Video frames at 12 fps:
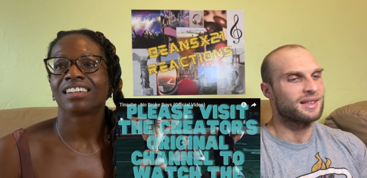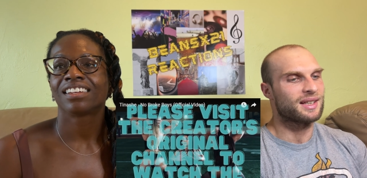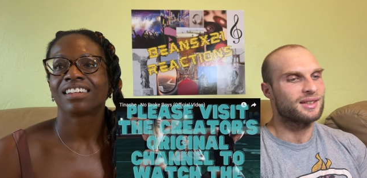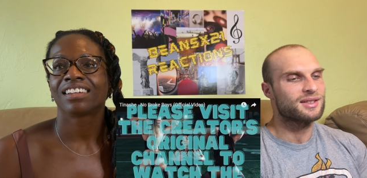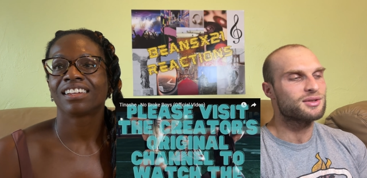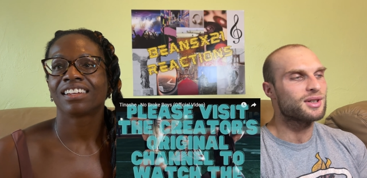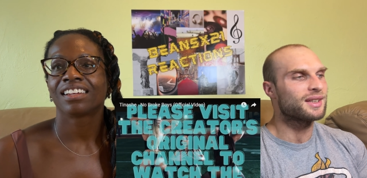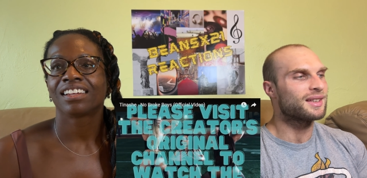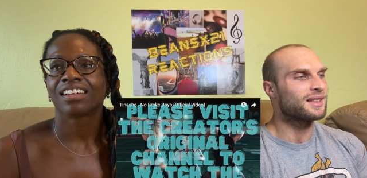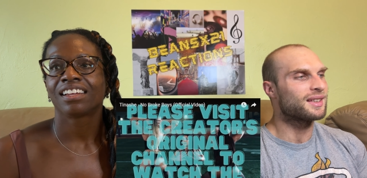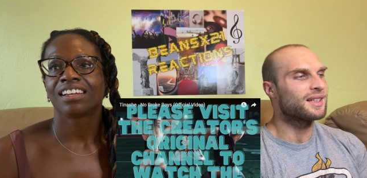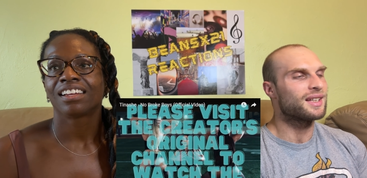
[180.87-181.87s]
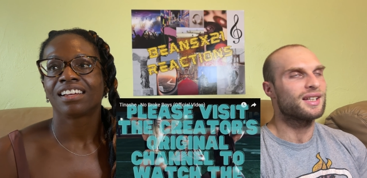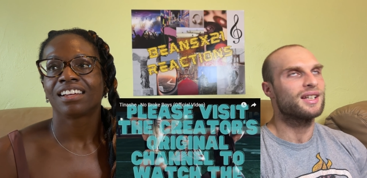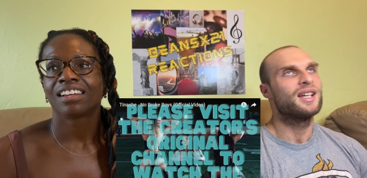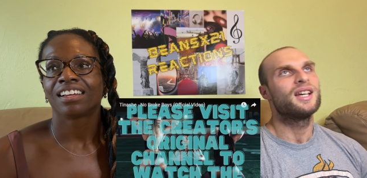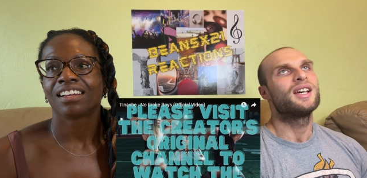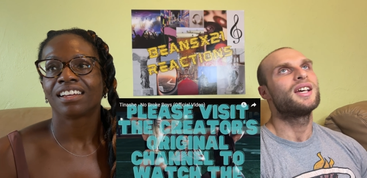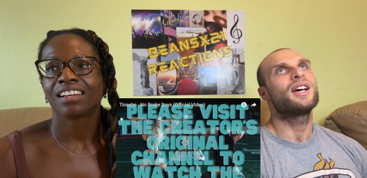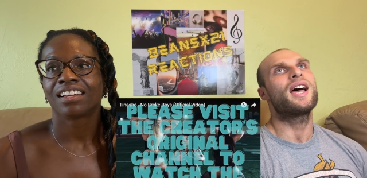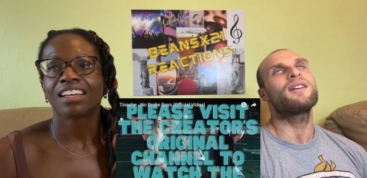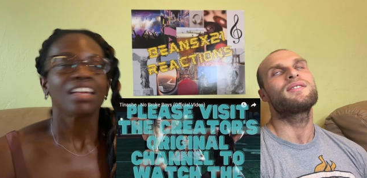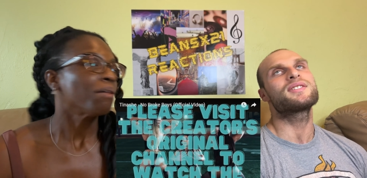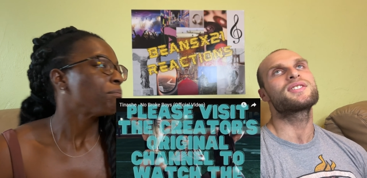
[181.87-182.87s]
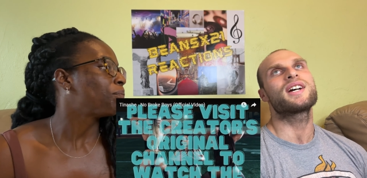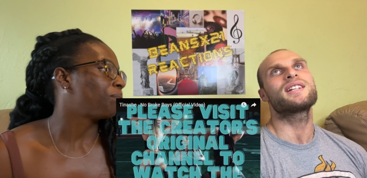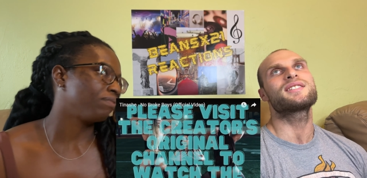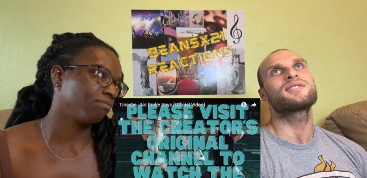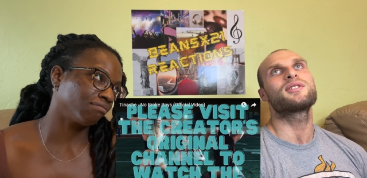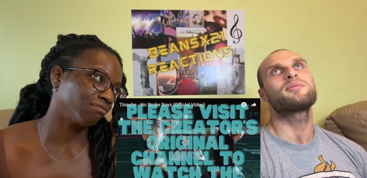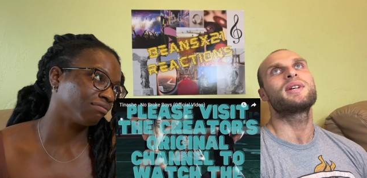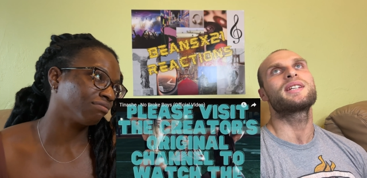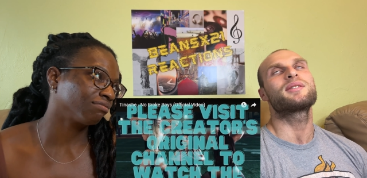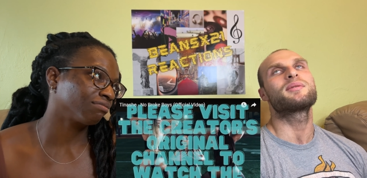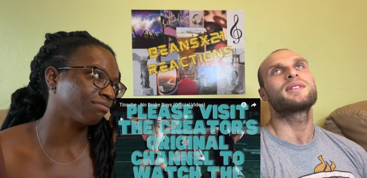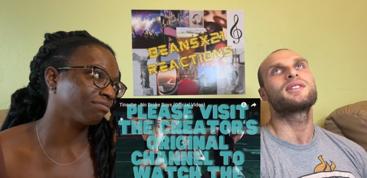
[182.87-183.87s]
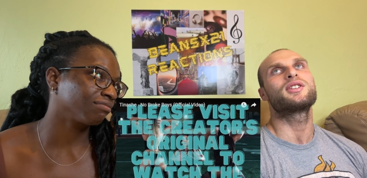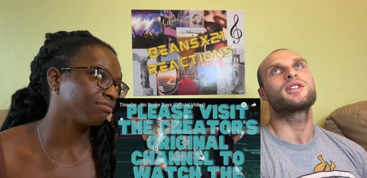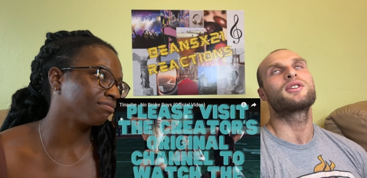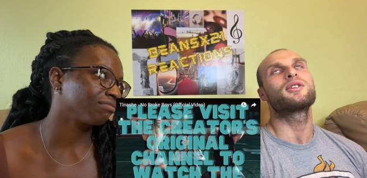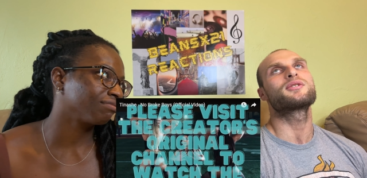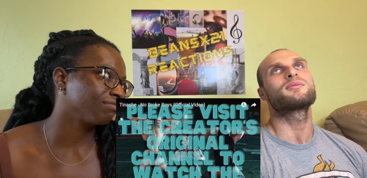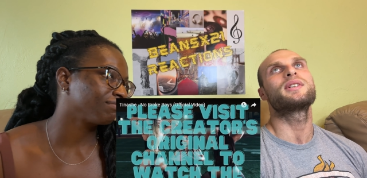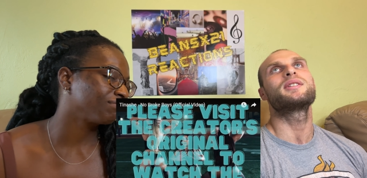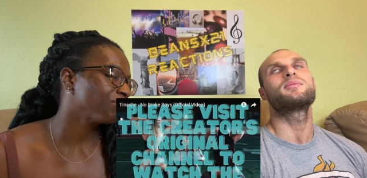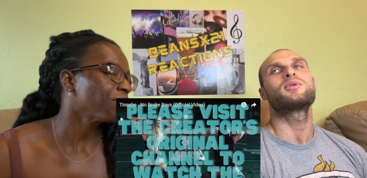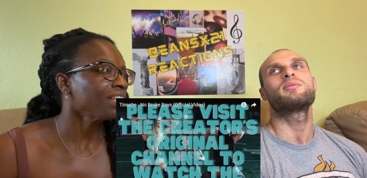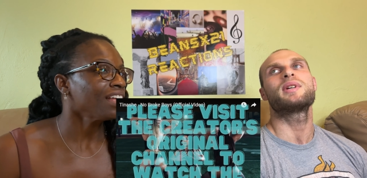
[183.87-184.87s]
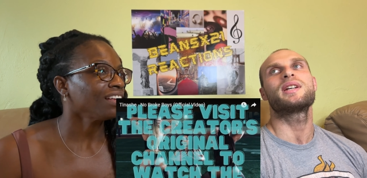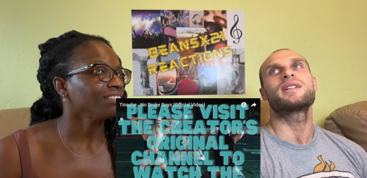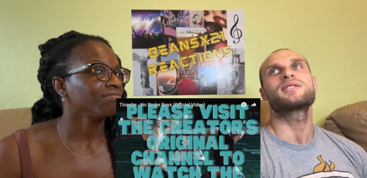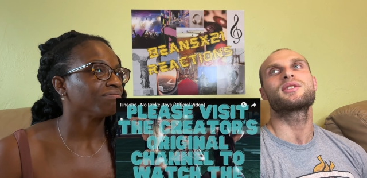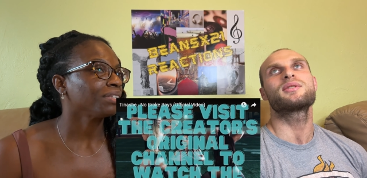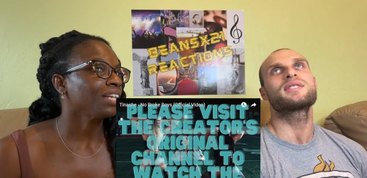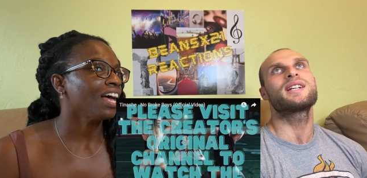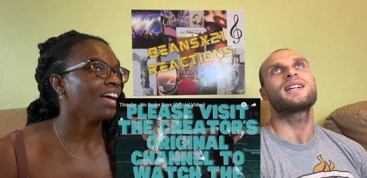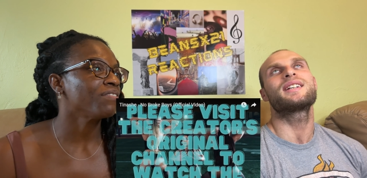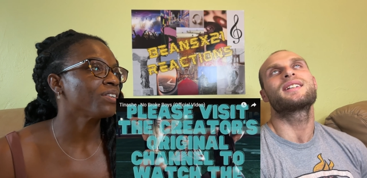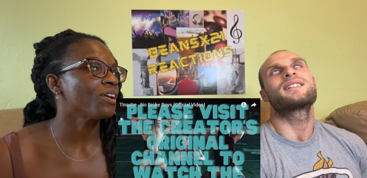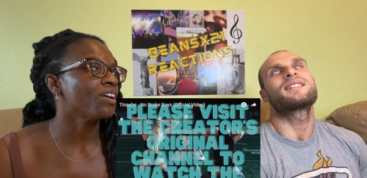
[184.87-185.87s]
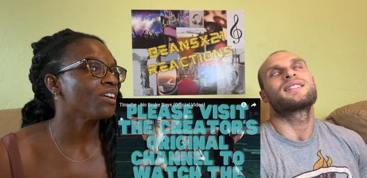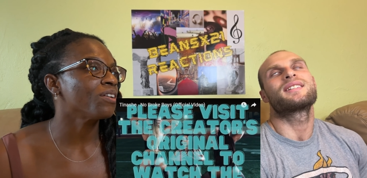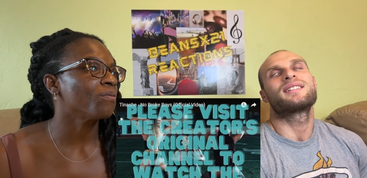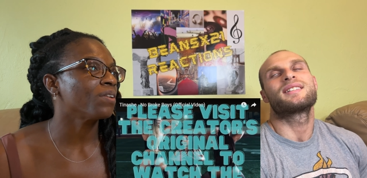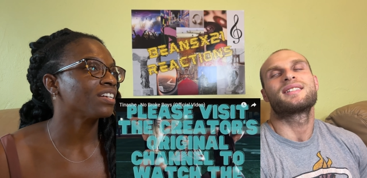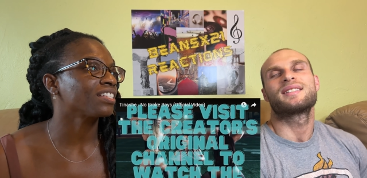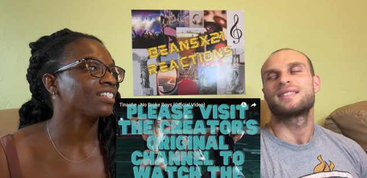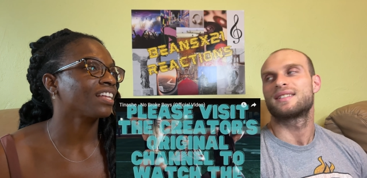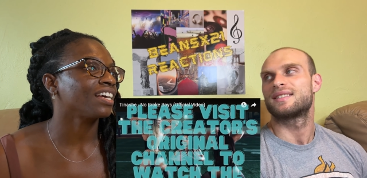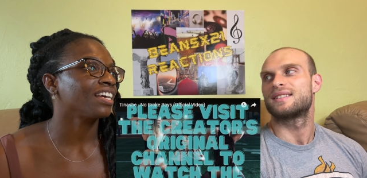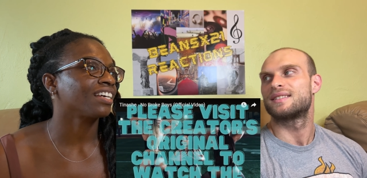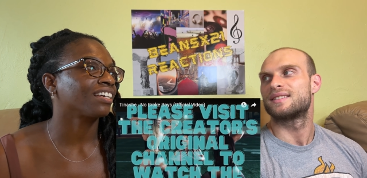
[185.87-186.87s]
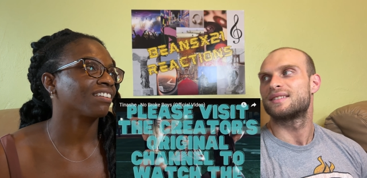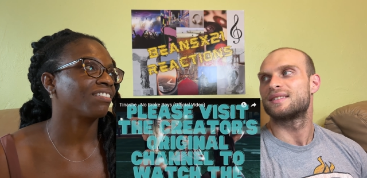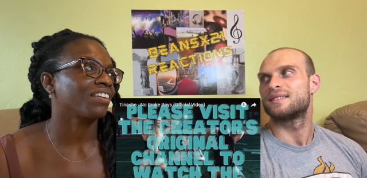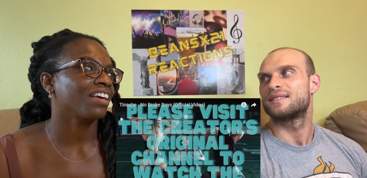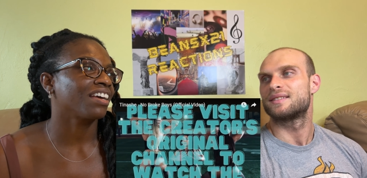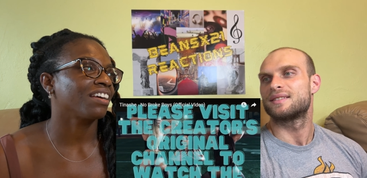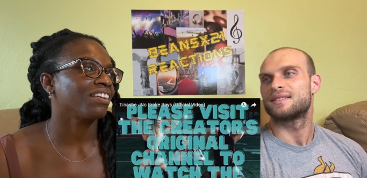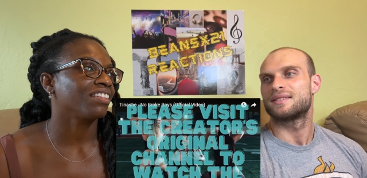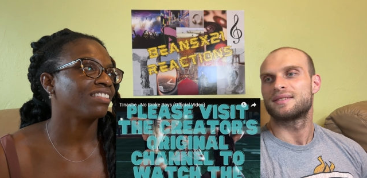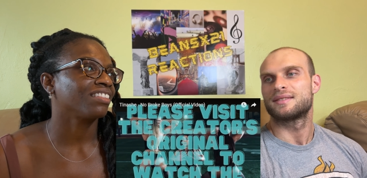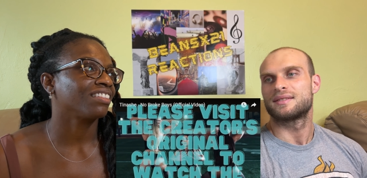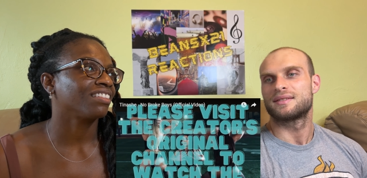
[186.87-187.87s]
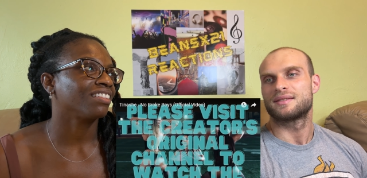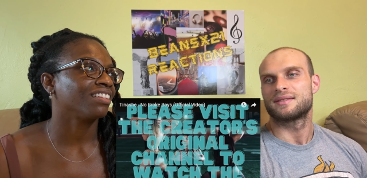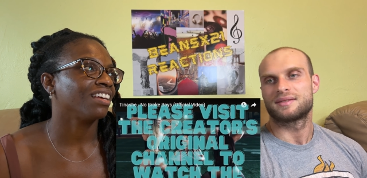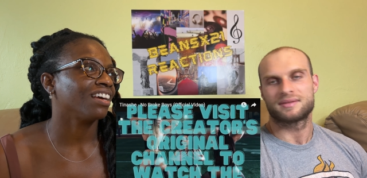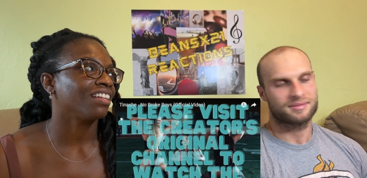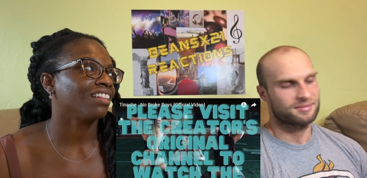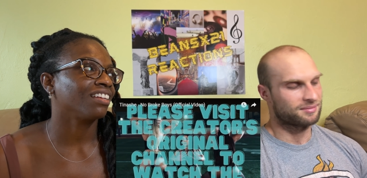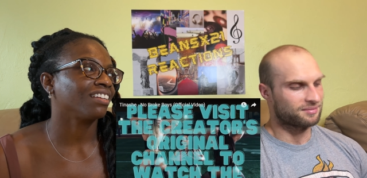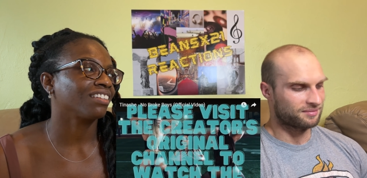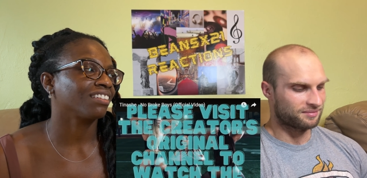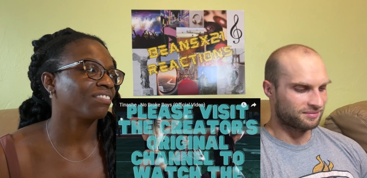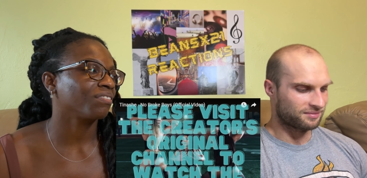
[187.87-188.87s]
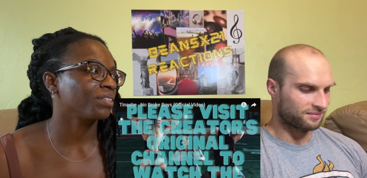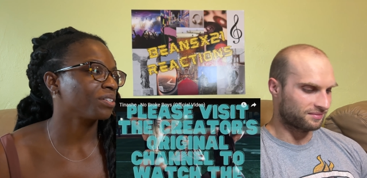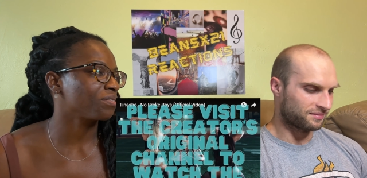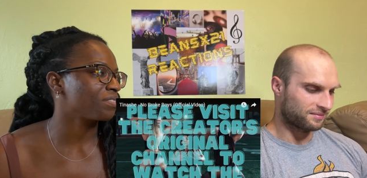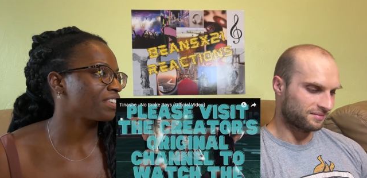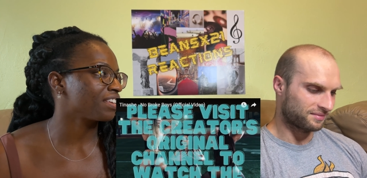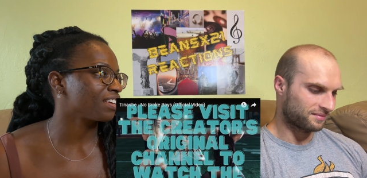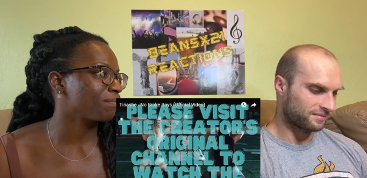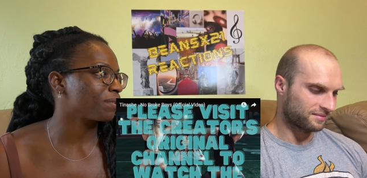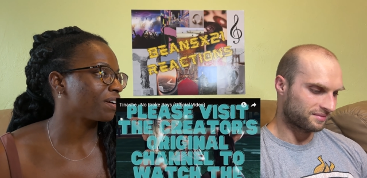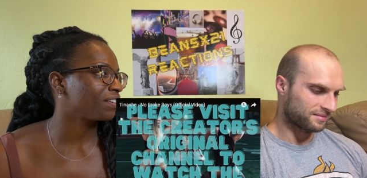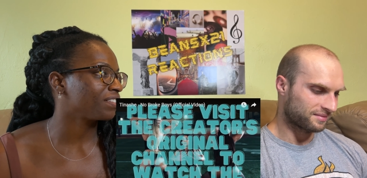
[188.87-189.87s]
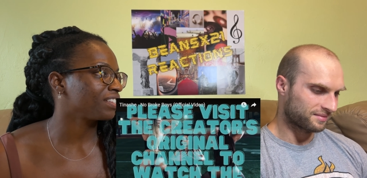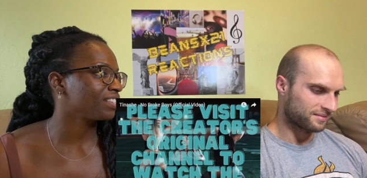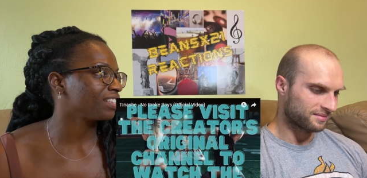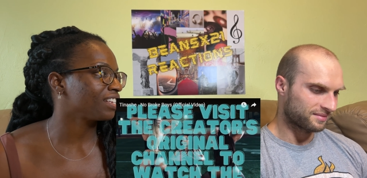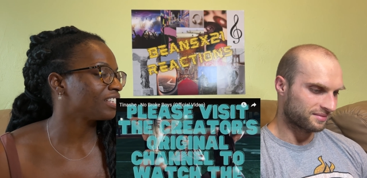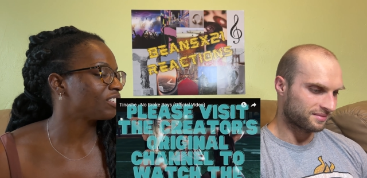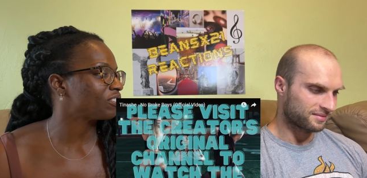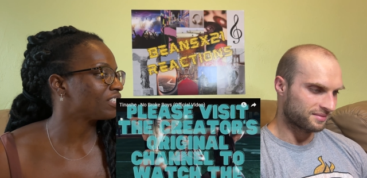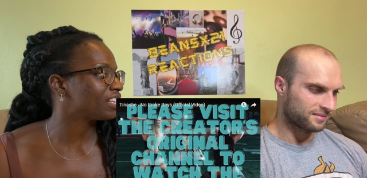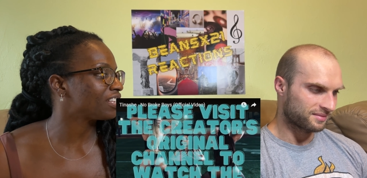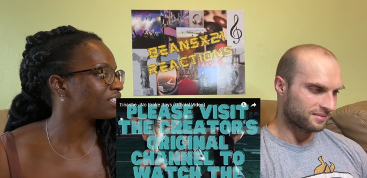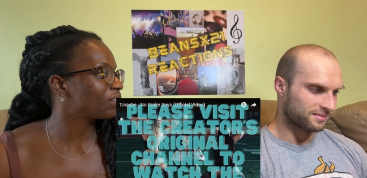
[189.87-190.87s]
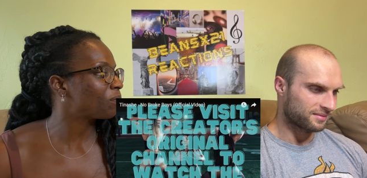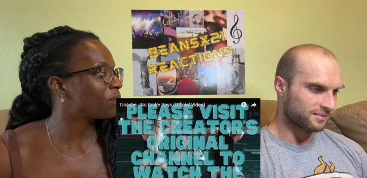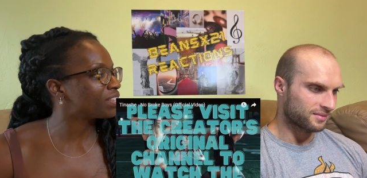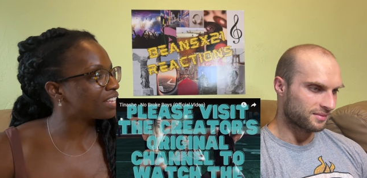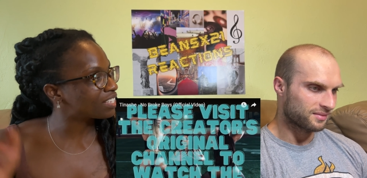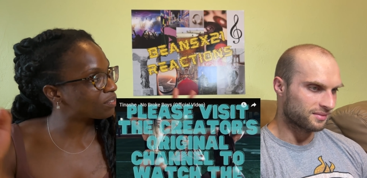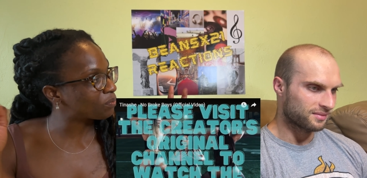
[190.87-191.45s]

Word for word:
Speaker 1: that? It's not average guys is not making what the girls want him to make. so it's like a
Speaker 2: girl wants like okay, like what are you thinking about? There's there's someone that's